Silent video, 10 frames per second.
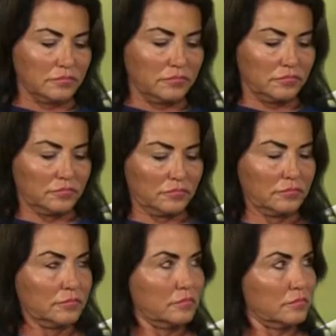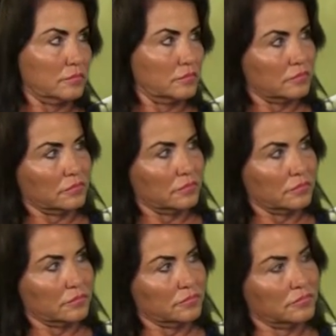
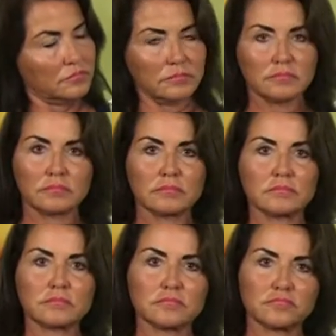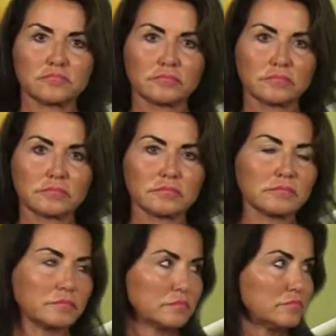
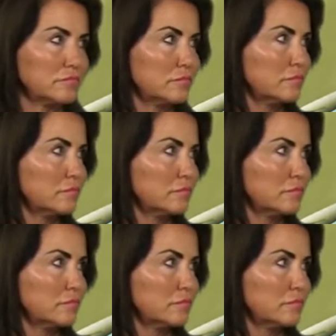The person shown says nothing.